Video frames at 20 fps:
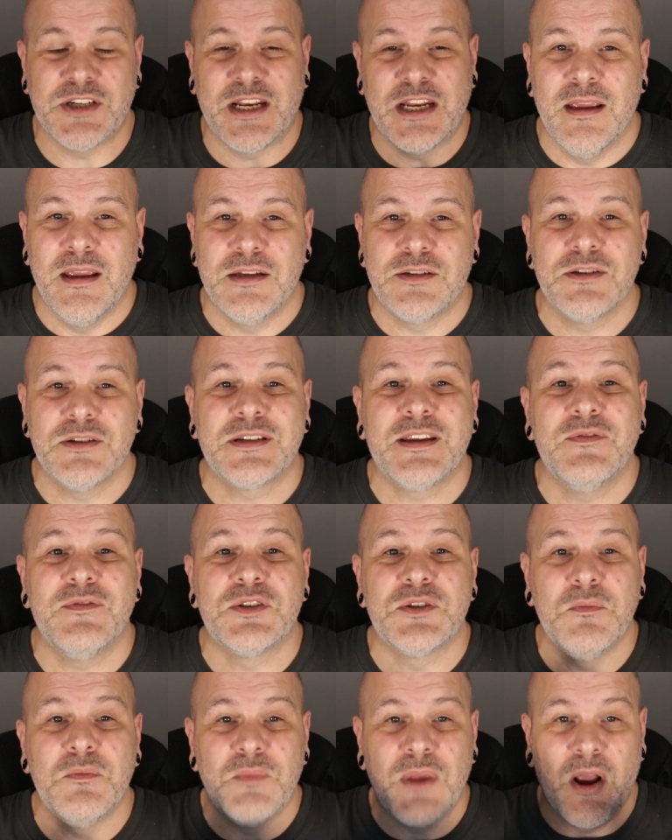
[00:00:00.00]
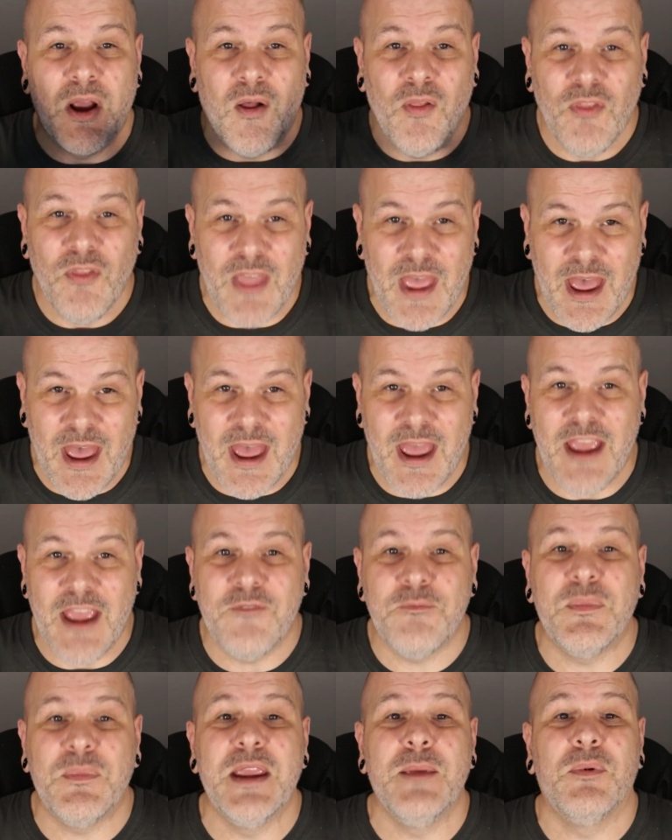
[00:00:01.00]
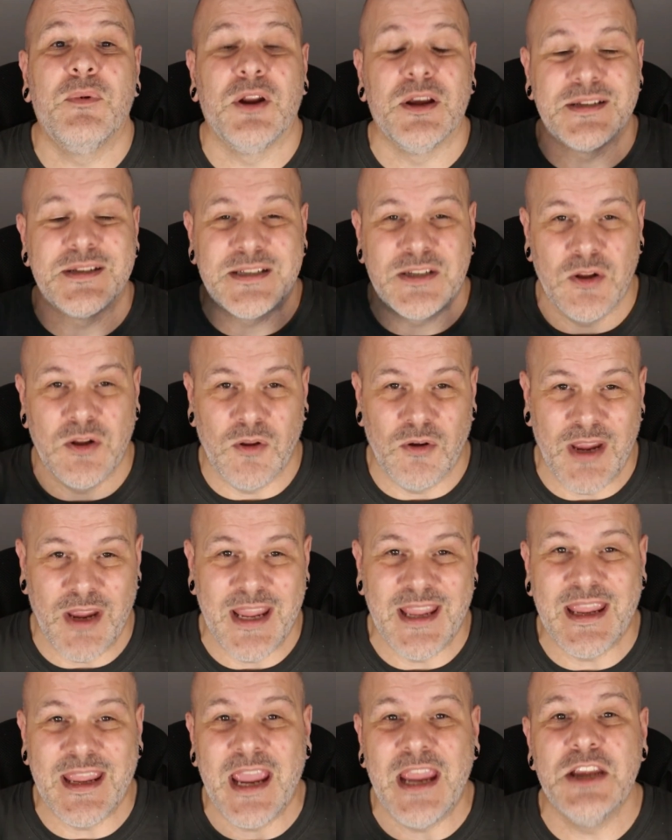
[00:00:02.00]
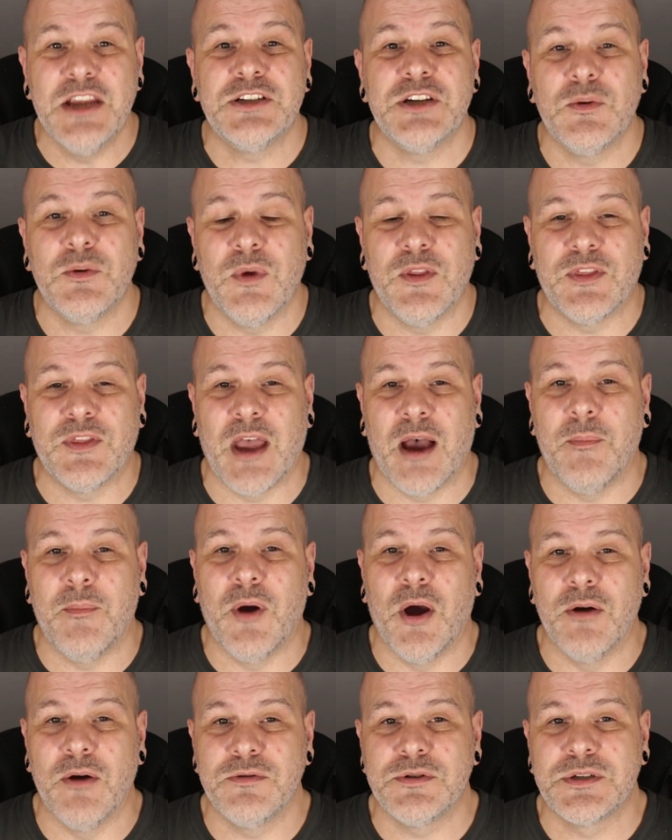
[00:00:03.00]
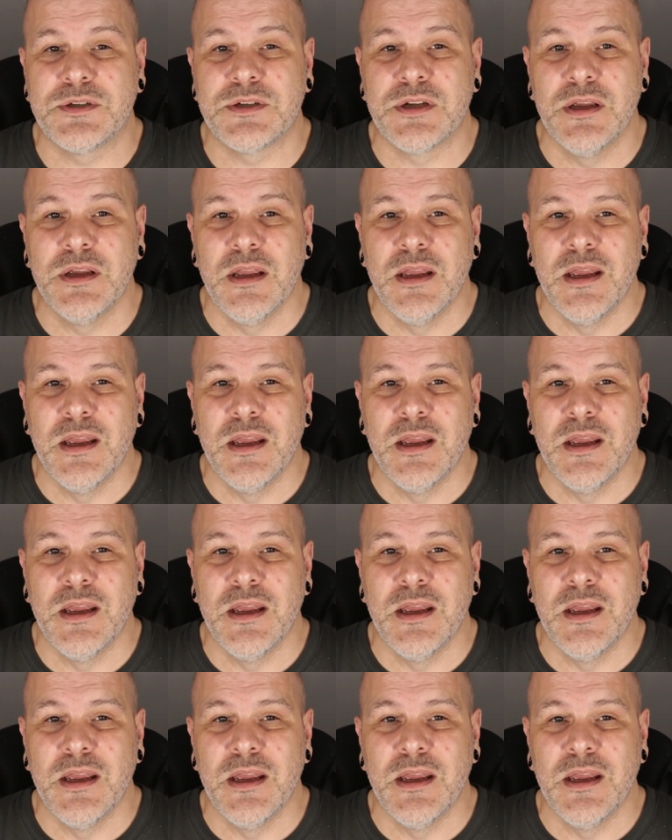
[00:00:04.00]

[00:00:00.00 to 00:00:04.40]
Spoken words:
and it just gives some beyond there if people are still engaging with that post.